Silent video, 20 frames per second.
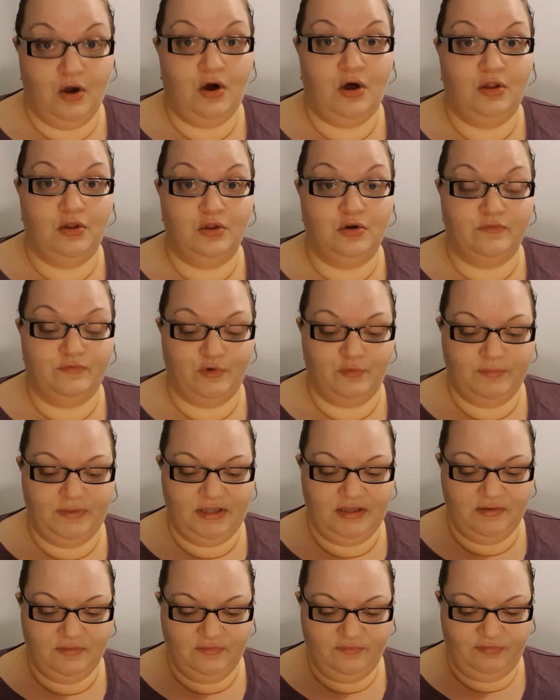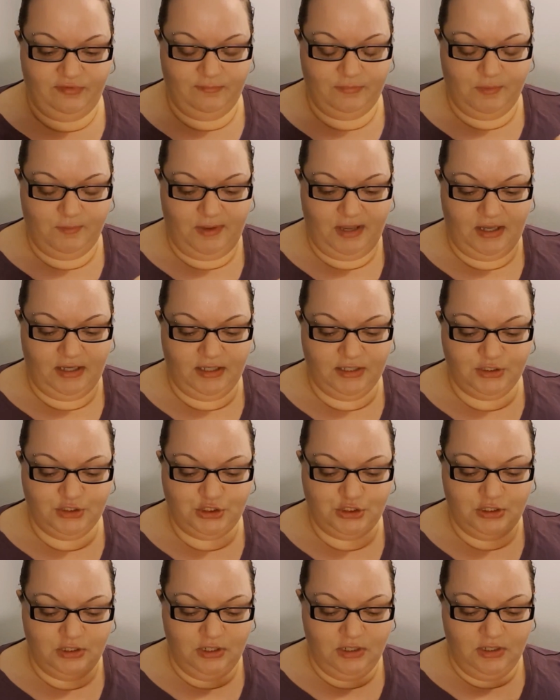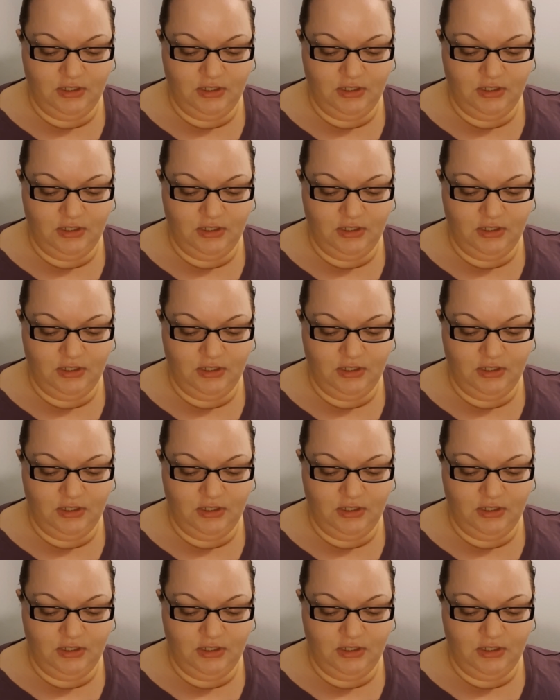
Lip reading: all over me from the package.